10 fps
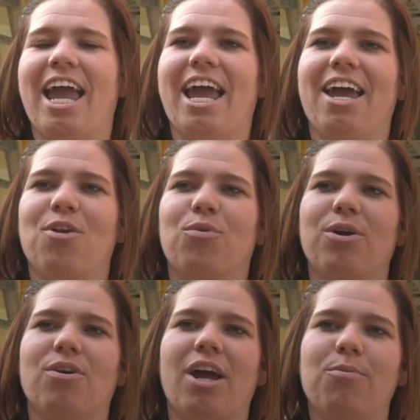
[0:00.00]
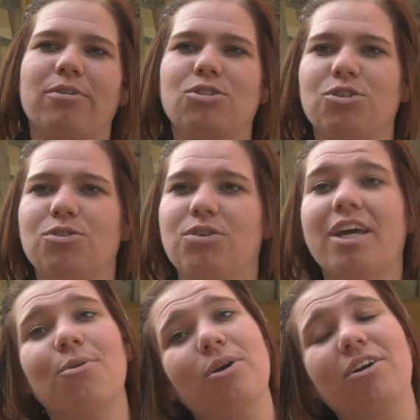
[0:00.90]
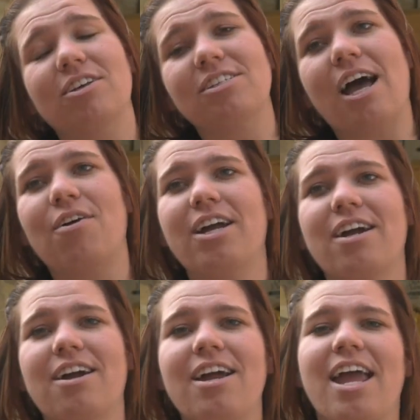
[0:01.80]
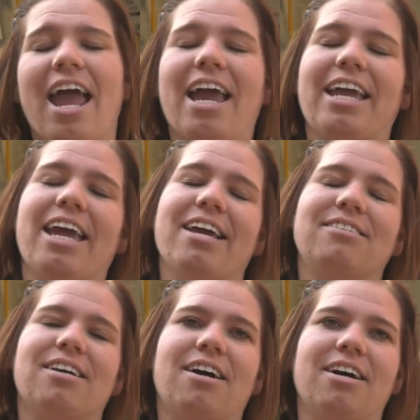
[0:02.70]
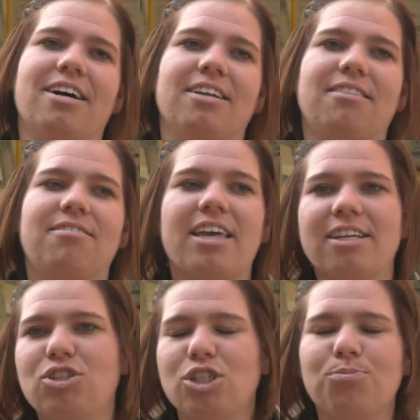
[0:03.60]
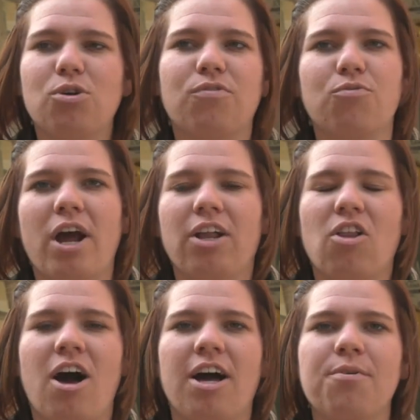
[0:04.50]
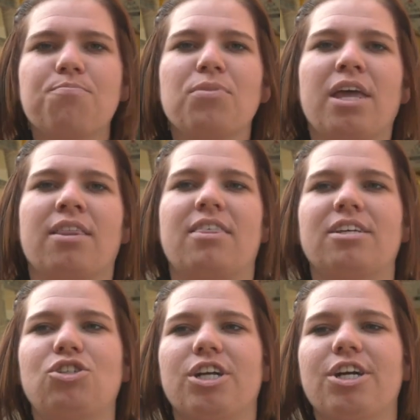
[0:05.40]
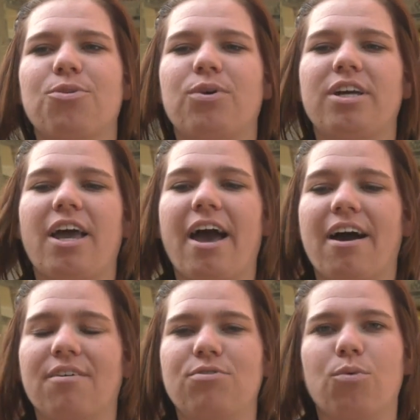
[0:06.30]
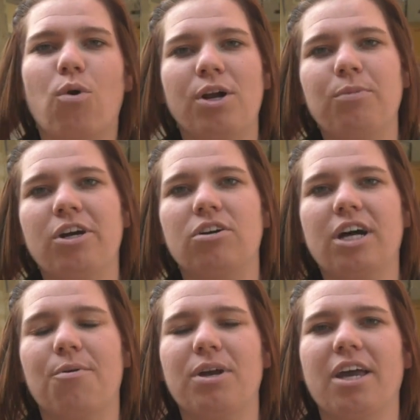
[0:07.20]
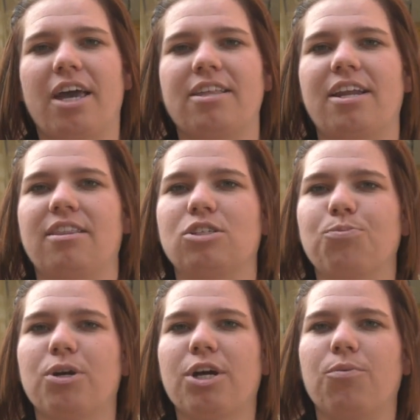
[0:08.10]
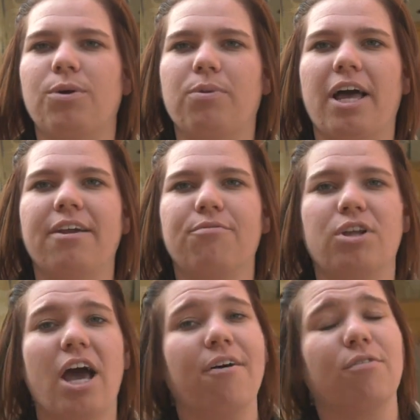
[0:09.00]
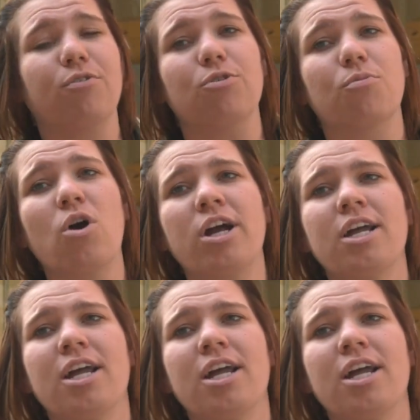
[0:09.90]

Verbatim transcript: and we were able to get a muralist out here and get uh, things just moving right along. This year we have the one mural coming, and then in the spring we plan to have a few more.